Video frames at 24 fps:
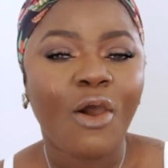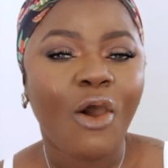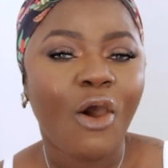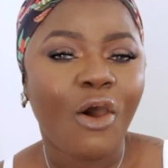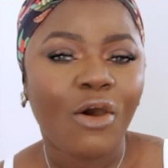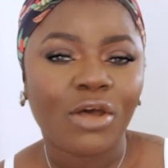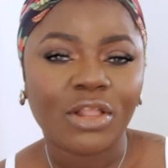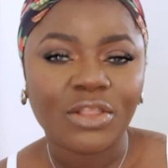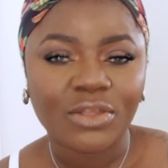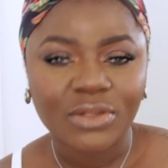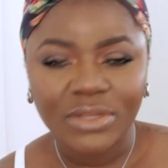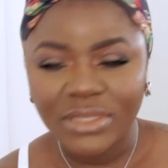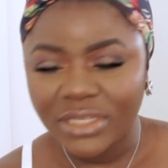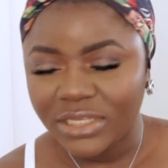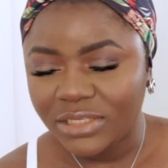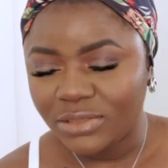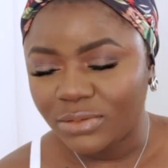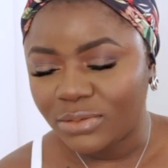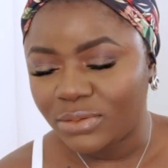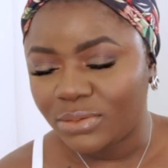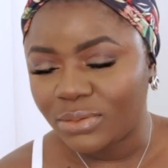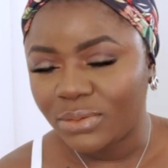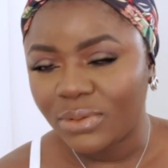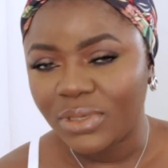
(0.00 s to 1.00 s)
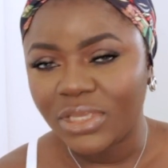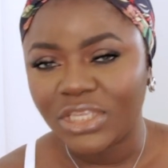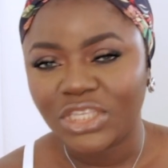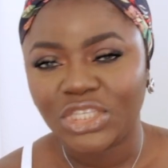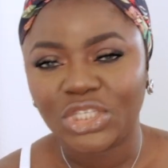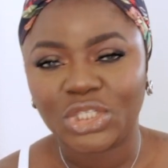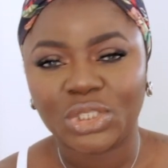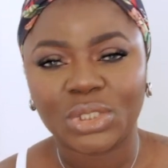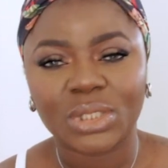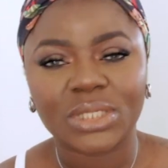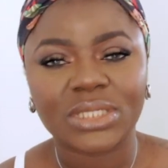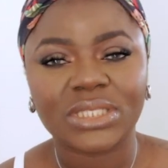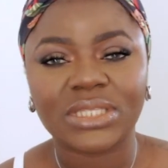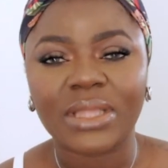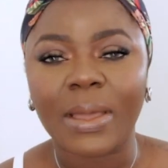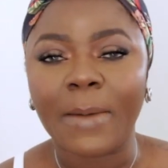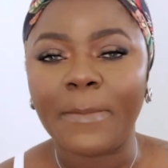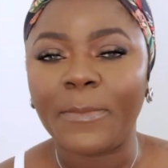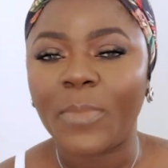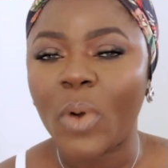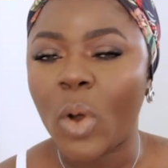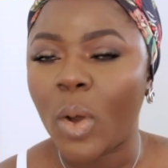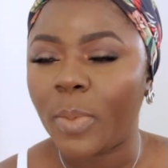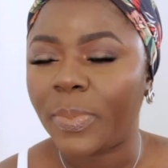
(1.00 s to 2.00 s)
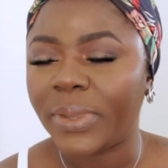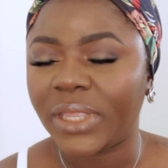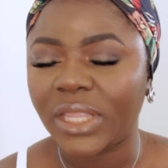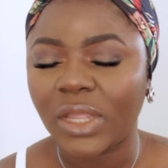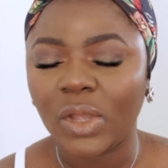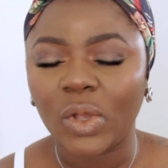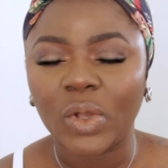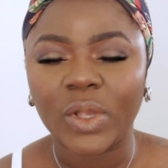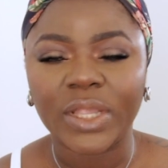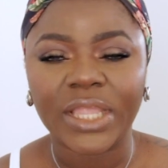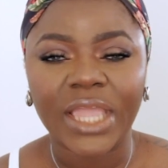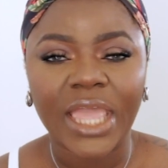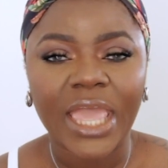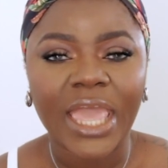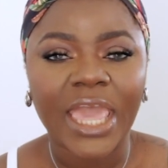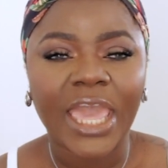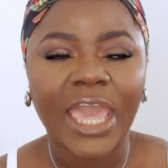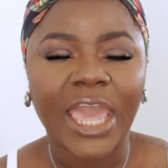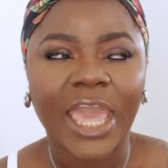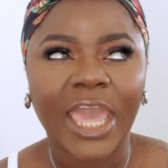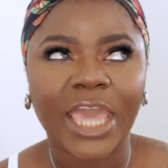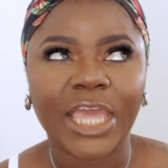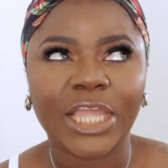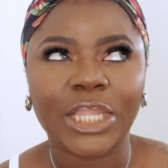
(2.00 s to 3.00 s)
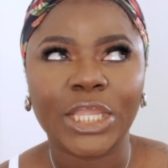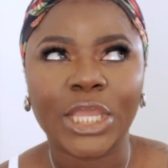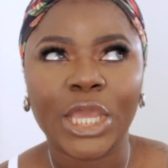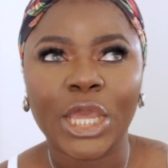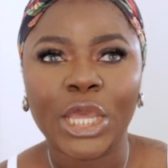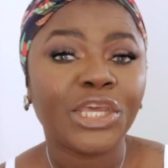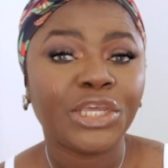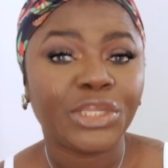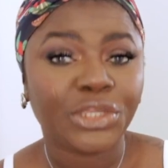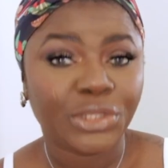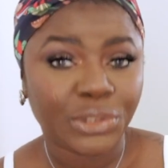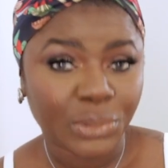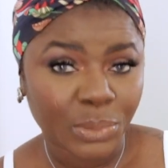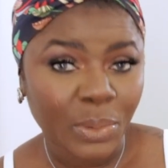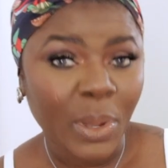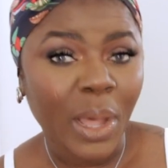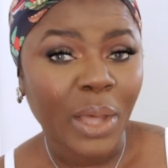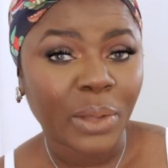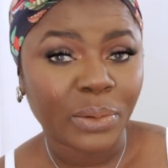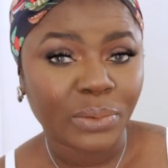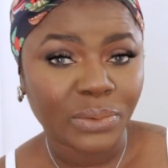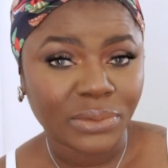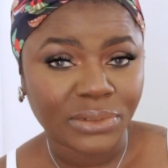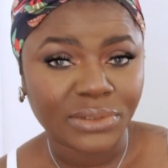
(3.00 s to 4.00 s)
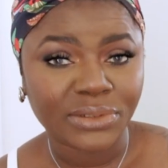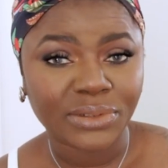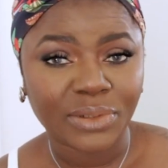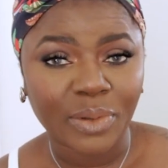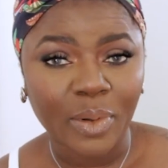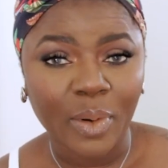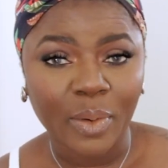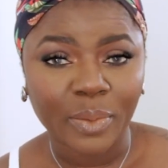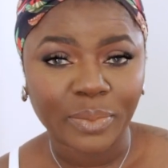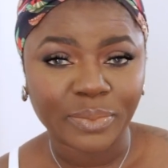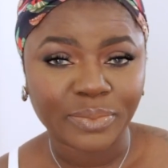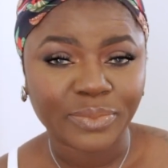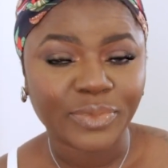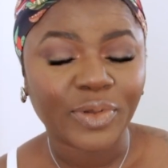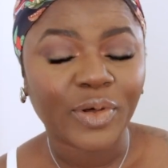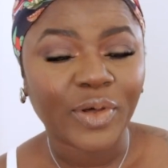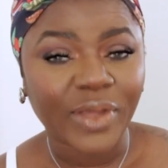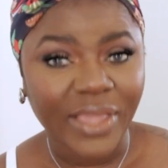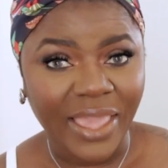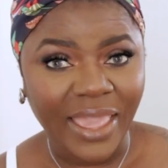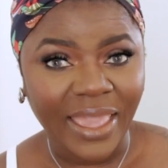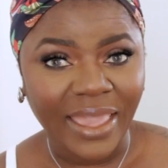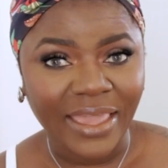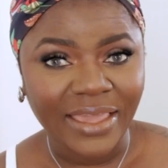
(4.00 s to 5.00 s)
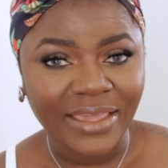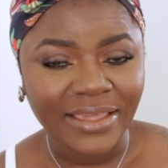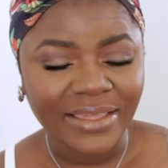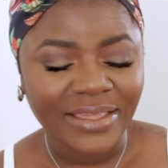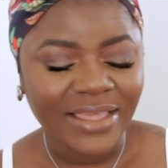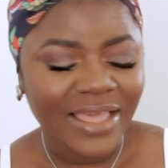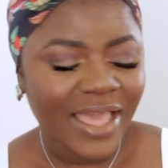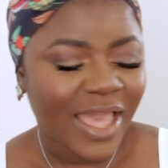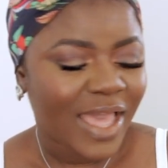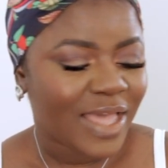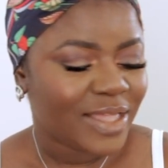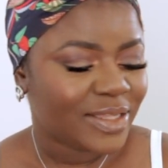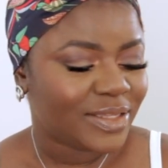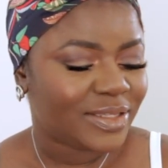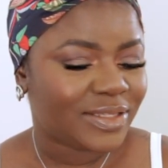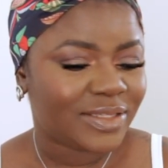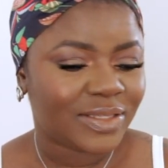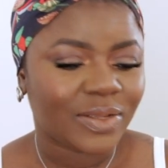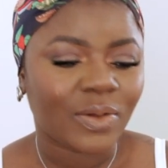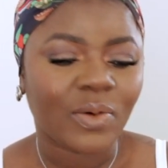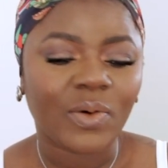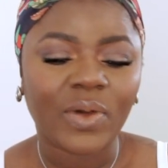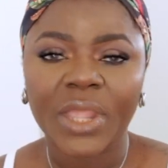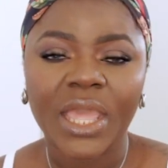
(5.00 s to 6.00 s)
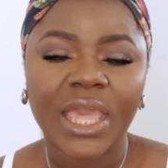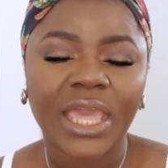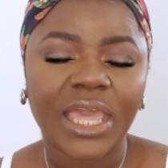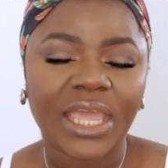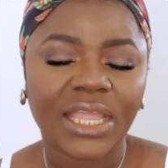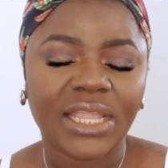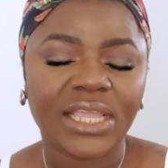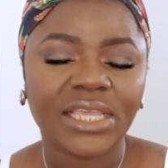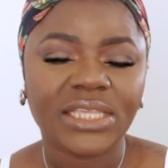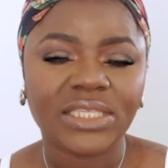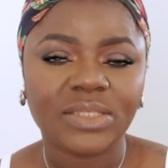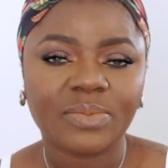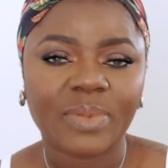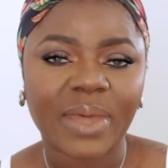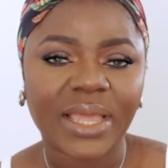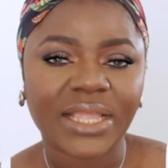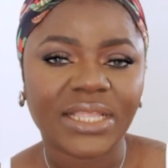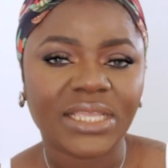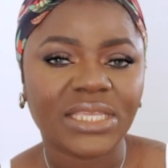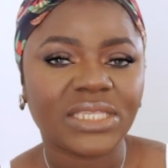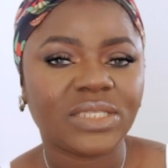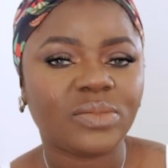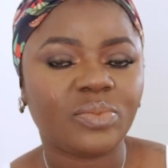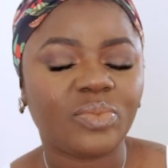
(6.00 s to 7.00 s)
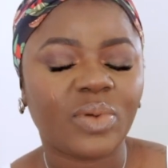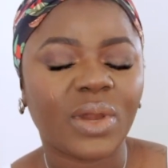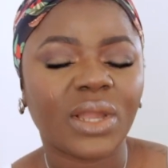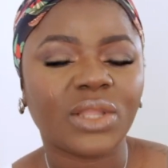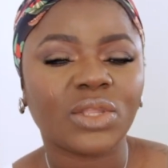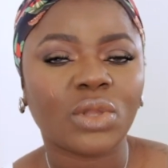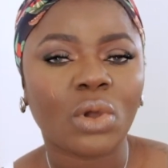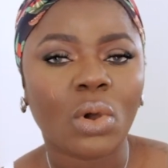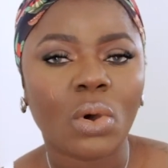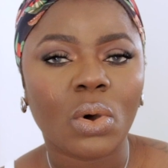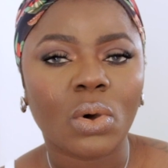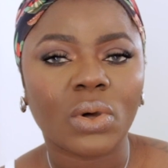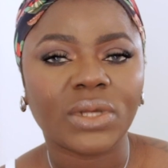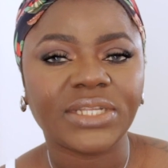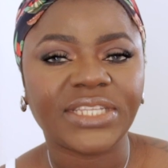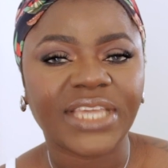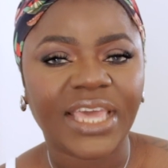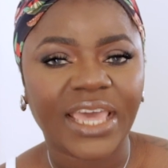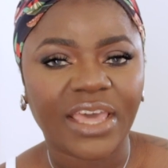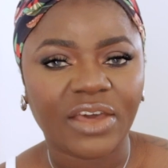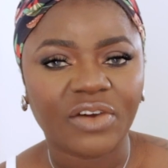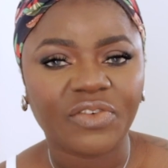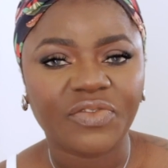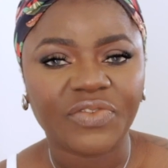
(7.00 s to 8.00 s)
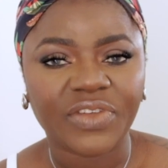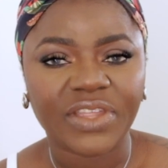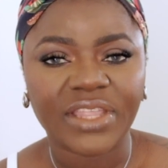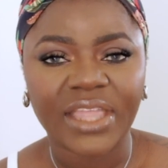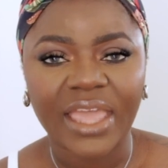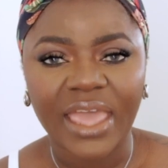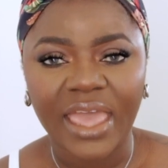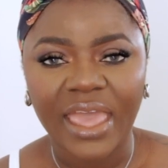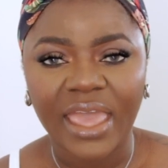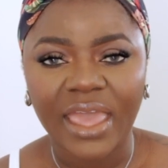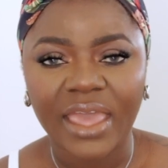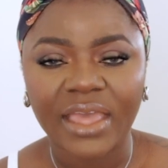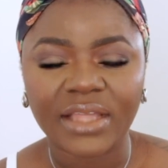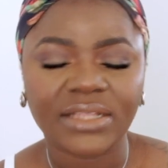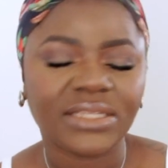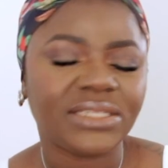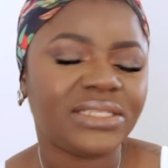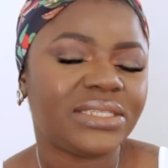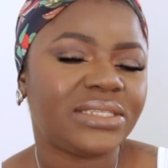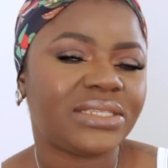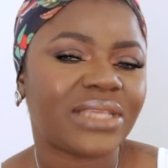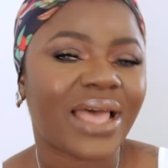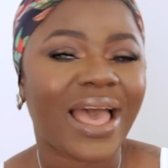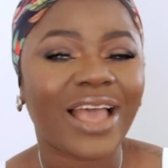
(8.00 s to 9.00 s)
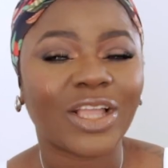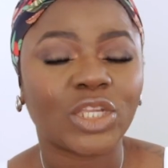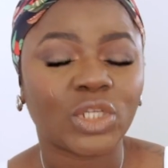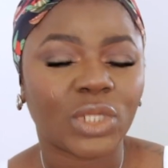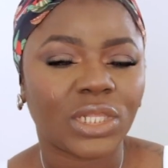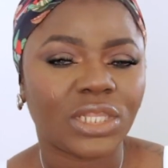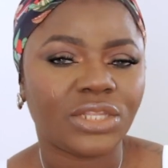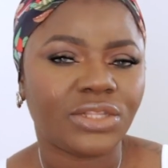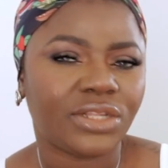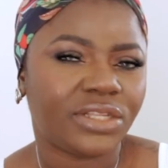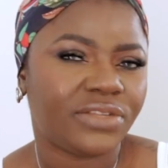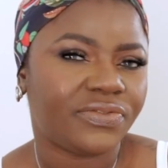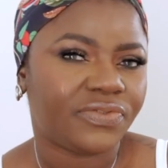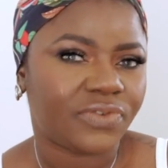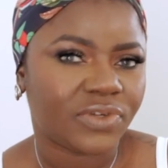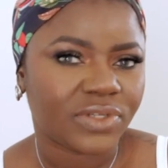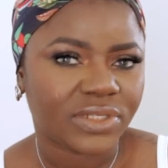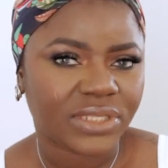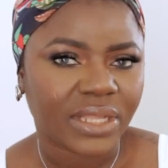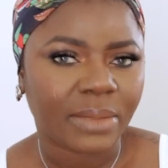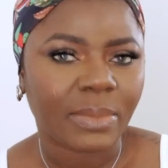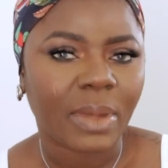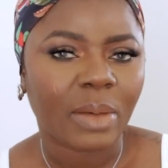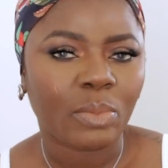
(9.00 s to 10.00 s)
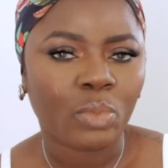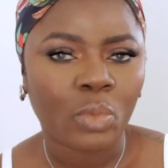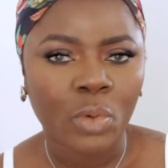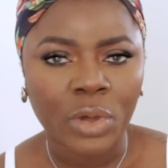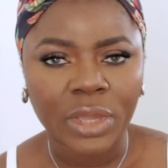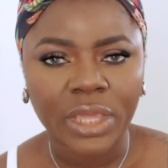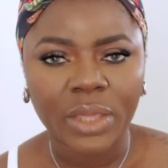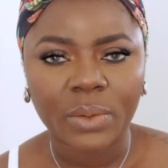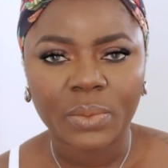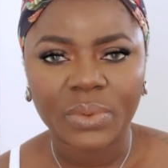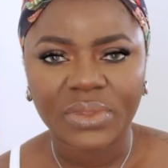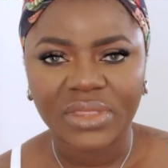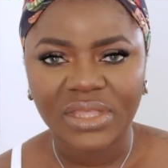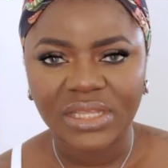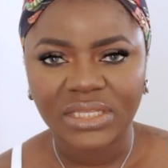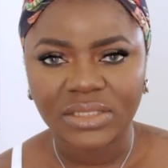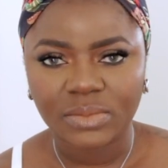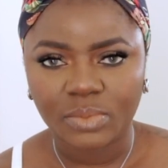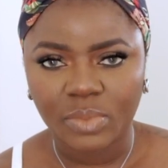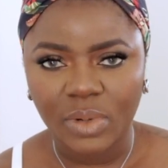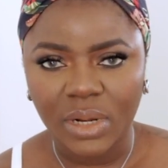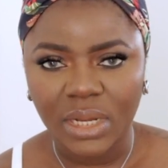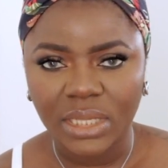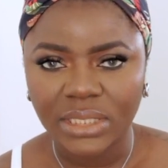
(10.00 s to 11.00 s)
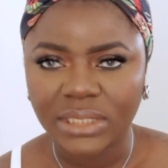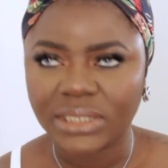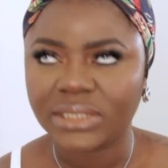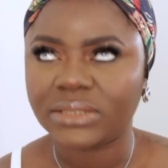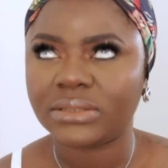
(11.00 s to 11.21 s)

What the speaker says: All you need to do is just pop it on and you are good to go. Okay, so it is by this brand called Elfin Hair. This is actually not the first time I'm working with this brand.